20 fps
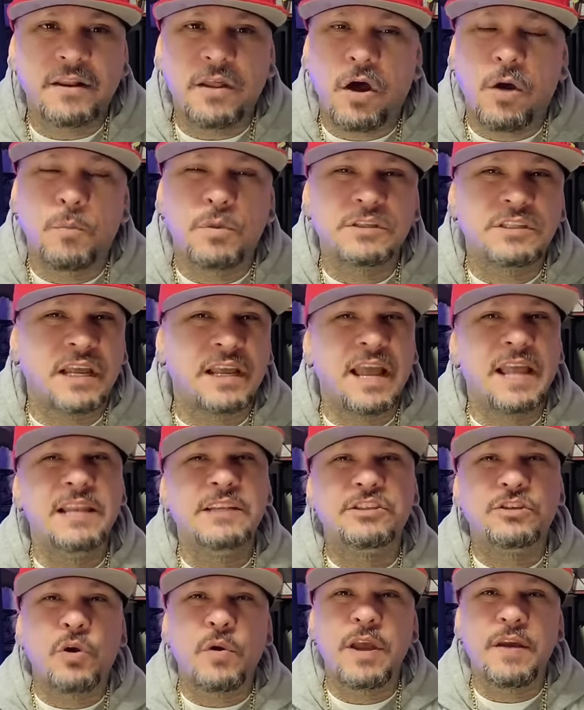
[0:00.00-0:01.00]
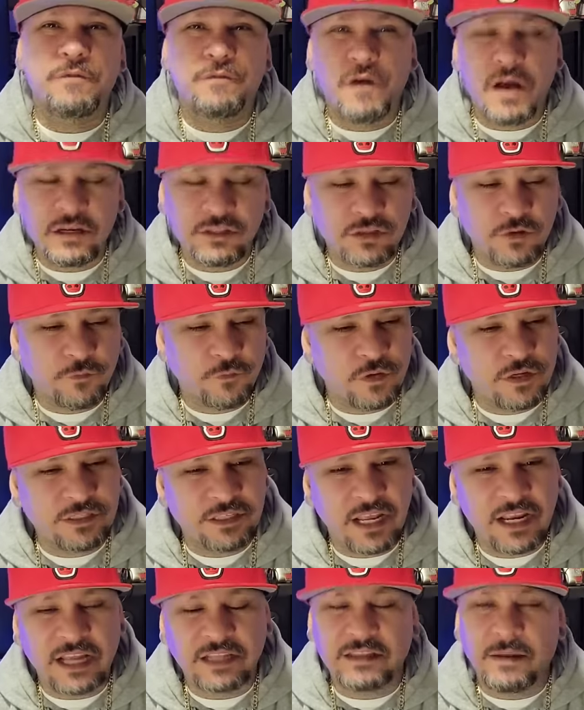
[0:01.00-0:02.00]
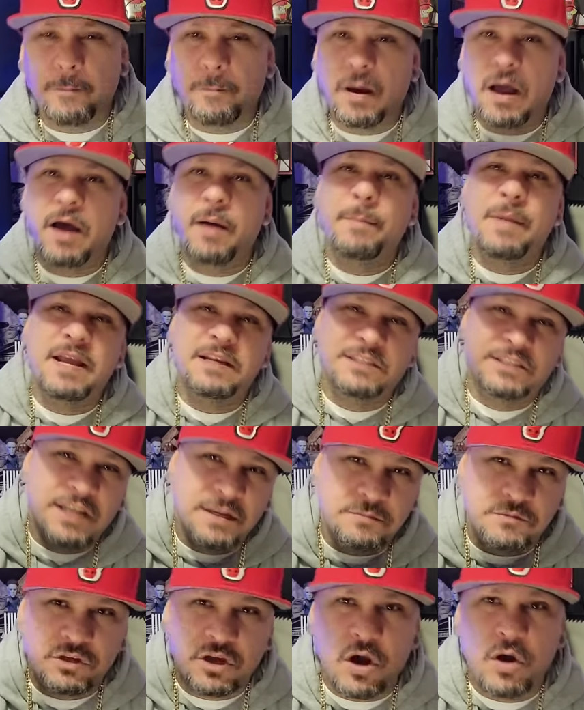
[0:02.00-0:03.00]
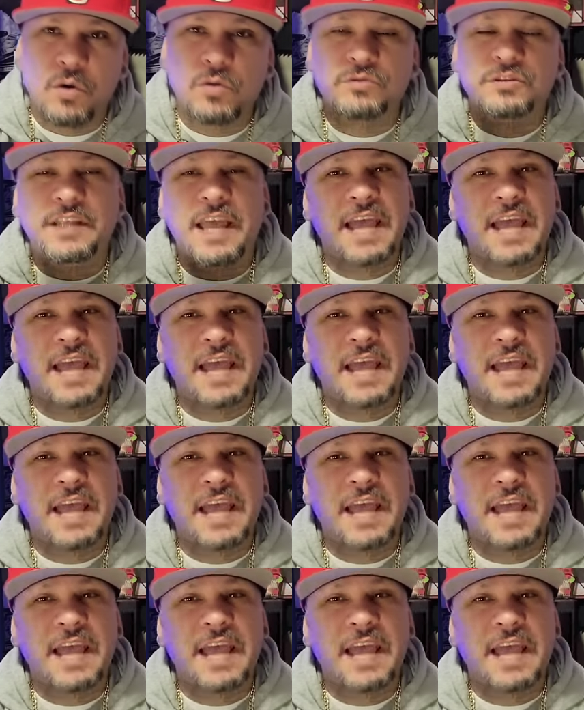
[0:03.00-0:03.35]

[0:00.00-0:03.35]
The homeboy's like, hey, let's go hit Foster Freeze. They got the bomb-ass dipped cones.